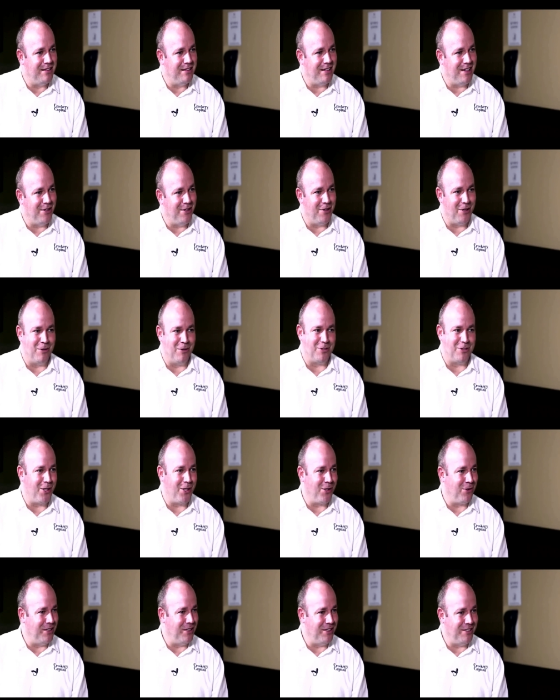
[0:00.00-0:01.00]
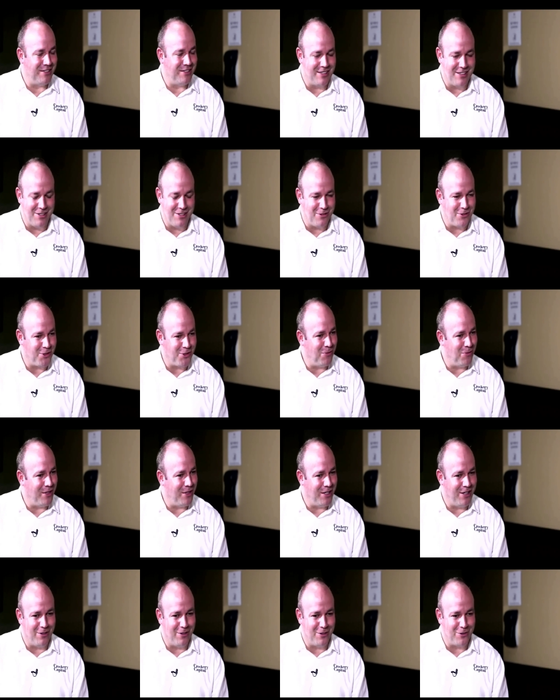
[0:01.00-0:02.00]
you know, there was always, you know,
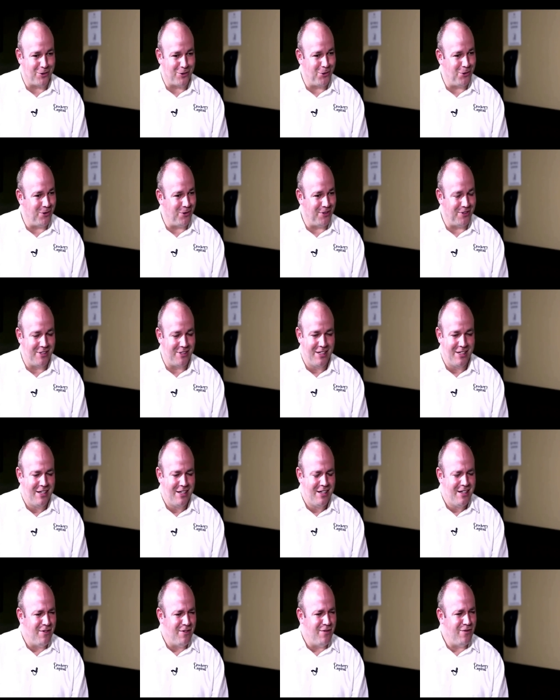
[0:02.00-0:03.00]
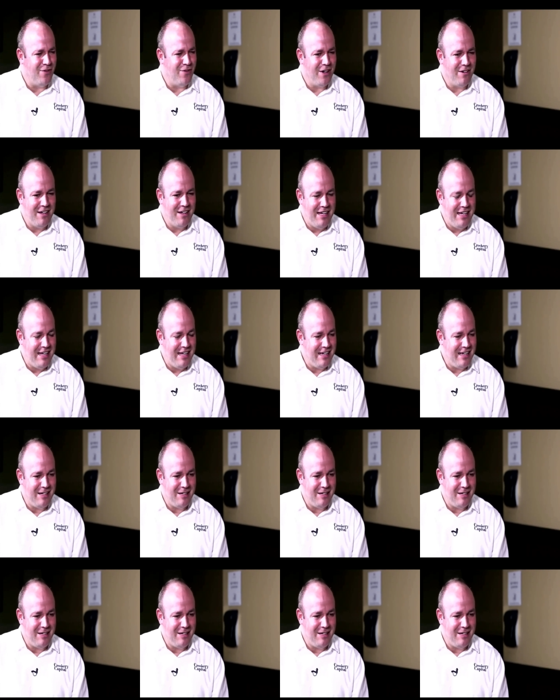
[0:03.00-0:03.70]
somebody also who was very,